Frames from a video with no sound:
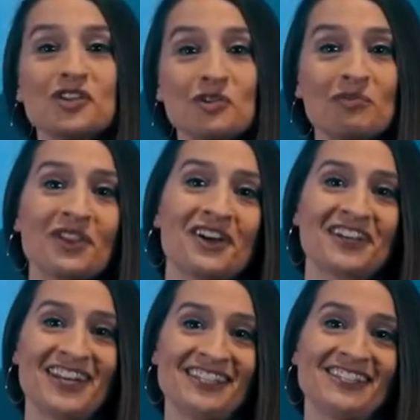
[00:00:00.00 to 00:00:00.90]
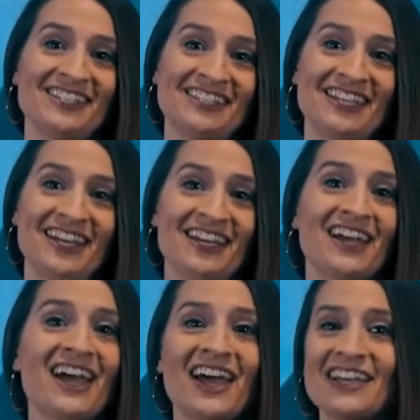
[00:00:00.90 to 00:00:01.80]
YouBelongAtACC
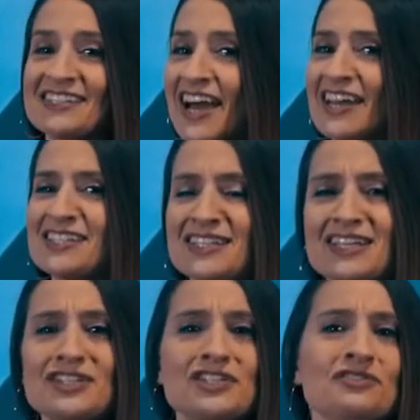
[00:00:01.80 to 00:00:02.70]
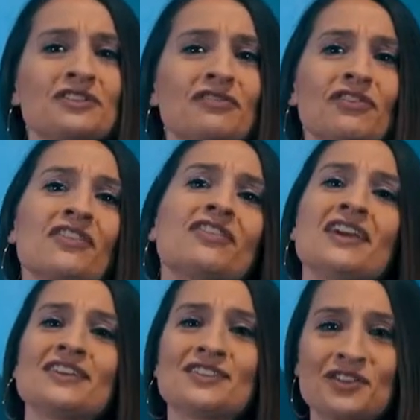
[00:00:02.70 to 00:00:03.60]
as God is teaching you different
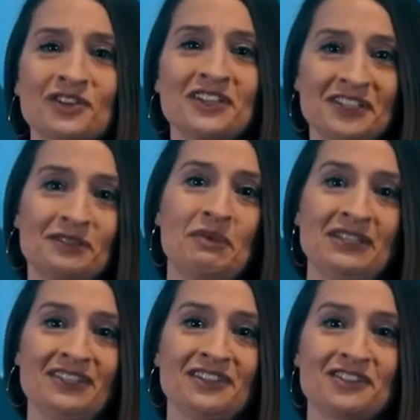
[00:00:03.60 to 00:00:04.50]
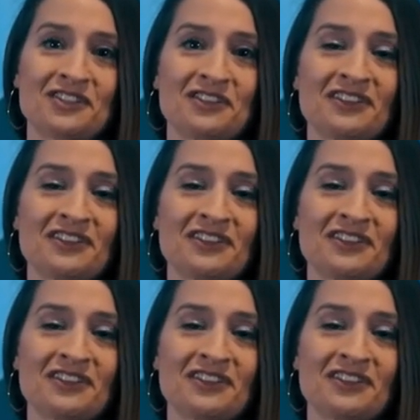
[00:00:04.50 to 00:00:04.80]
things during this message.